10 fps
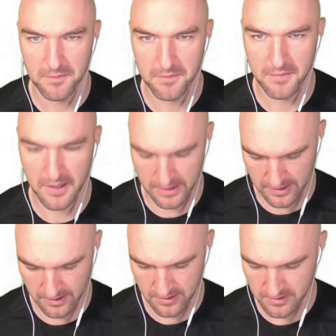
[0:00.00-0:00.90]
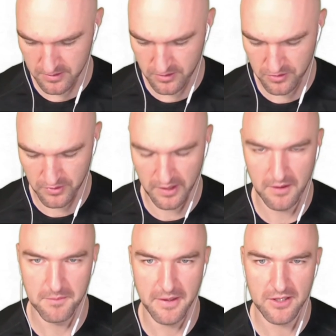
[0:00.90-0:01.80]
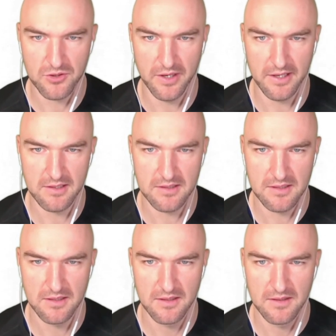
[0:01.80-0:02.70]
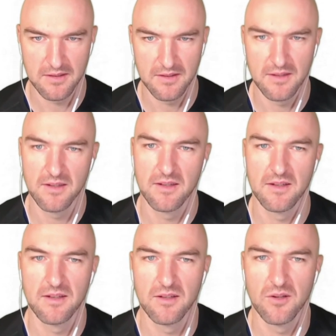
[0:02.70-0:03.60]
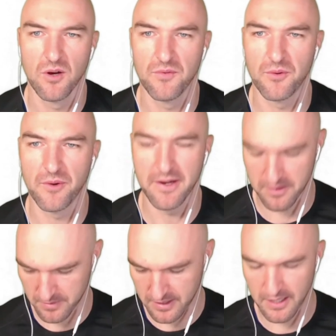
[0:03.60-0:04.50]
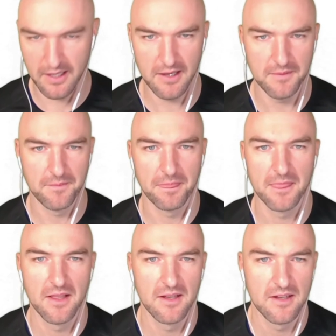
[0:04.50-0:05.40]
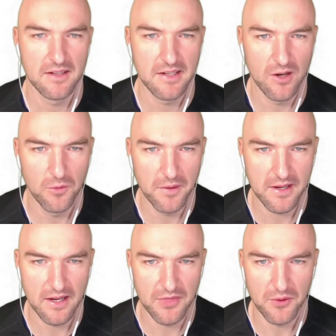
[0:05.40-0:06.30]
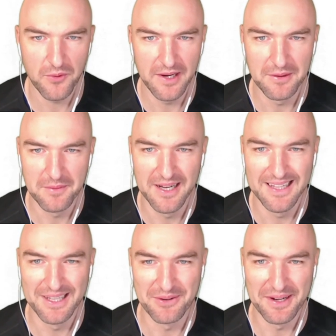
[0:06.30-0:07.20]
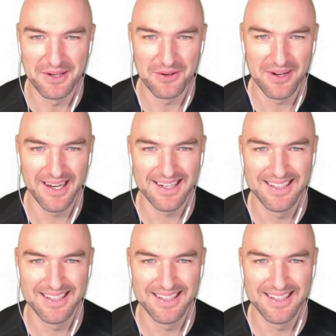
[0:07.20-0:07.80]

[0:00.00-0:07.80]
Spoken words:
by 3 matrix of a random color. And I hope I got the random coloring correct.